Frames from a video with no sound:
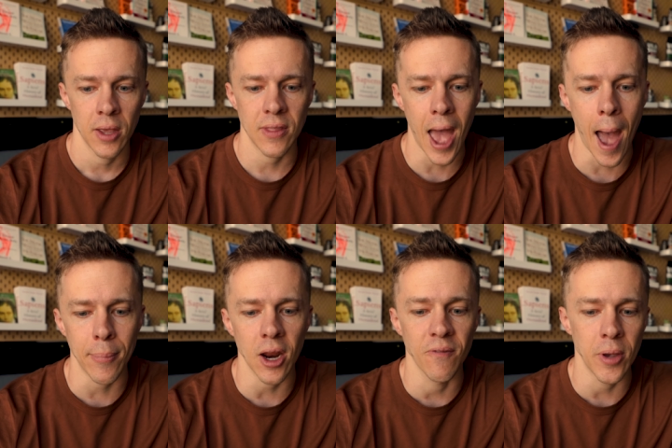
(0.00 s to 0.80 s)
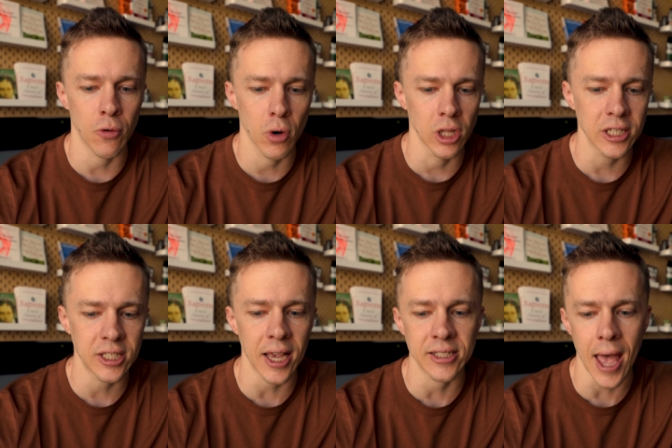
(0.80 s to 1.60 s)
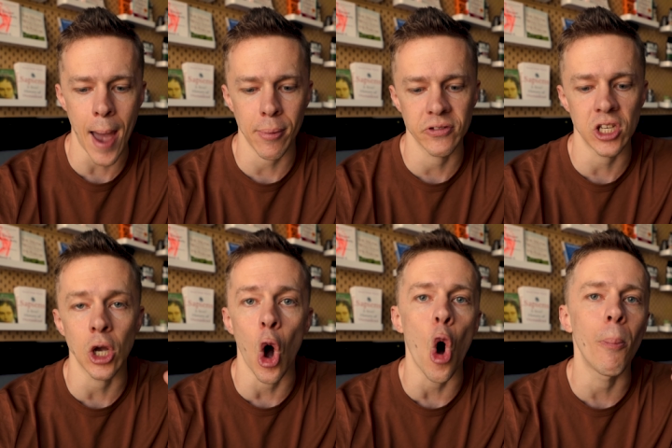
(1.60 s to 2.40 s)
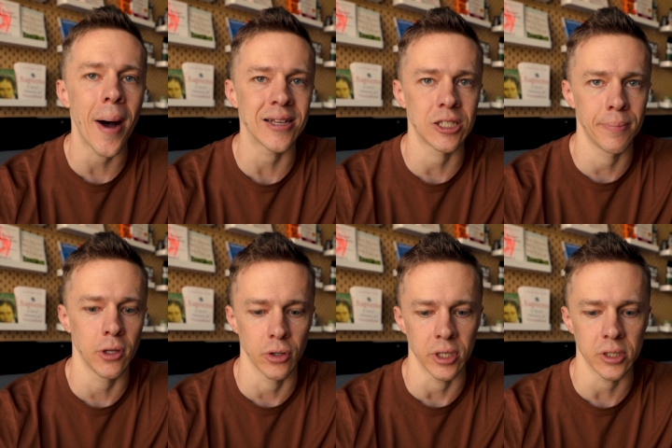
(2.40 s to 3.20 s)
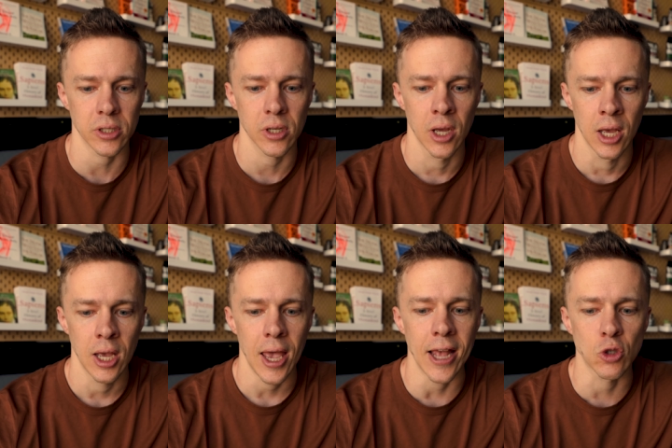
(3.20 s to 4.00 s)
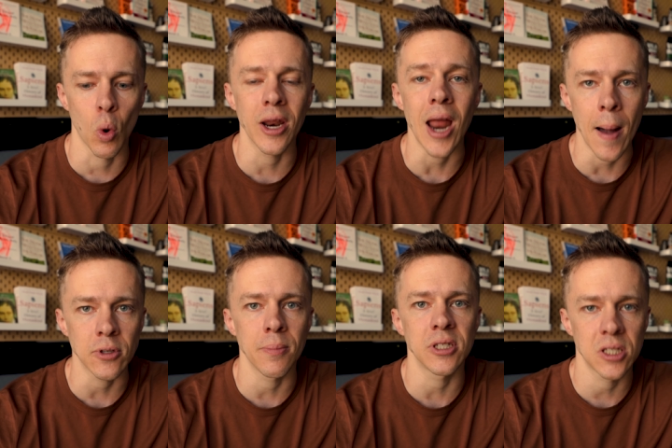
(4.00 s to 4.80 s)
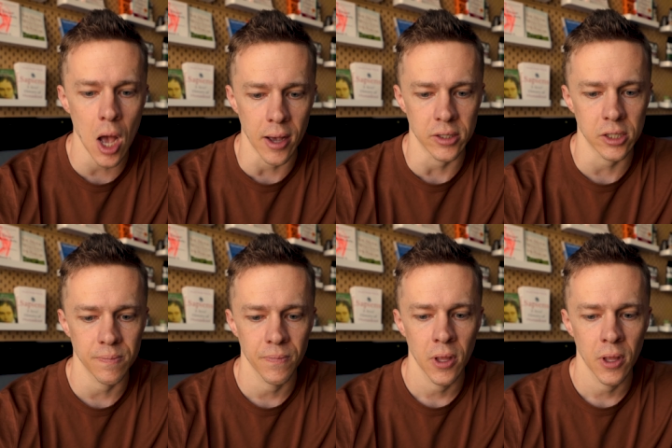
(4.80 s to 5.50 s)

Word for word: The habit of being realistic is the habit of seeing all possibilities. It's what an optimist does.